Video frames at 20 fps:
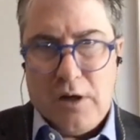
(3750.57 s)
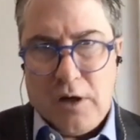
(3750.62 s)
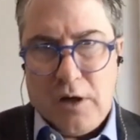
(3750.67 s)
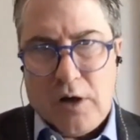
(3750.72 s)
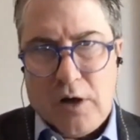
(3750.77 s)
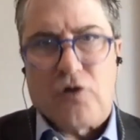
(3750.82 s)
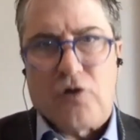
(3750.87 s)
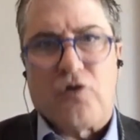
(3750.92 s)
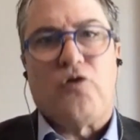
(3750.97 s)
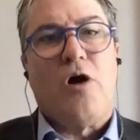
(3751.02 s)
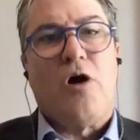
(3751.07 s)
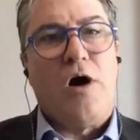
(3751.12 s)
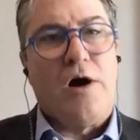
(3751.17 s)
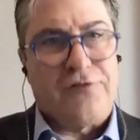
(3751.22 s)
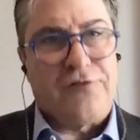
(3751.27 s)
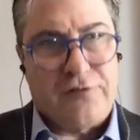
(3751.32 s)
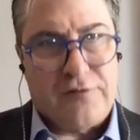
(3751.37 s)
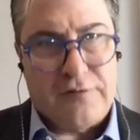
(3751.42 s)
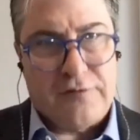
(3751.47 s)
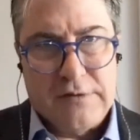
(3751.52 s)

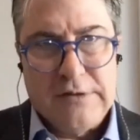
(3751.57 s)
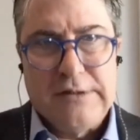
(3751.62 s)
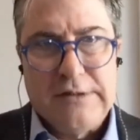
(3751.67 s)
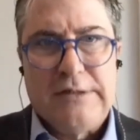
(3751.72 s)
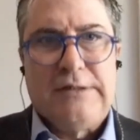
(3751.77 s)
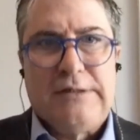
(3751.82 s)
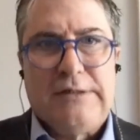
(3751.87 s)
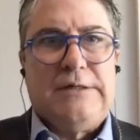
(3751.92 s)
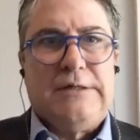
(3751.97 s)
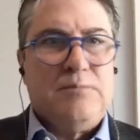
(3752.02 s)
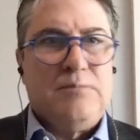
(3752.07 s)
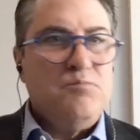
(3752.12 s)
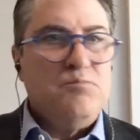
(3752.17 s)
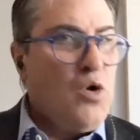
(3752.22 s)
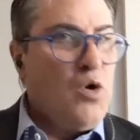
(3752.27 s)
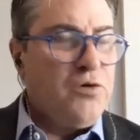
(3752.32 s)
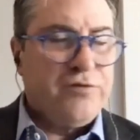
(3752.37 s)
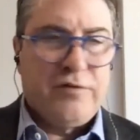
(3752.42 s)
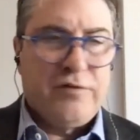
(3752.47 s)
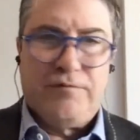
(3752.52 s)
across
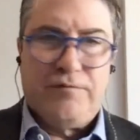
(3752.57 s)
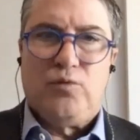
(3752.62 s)
most of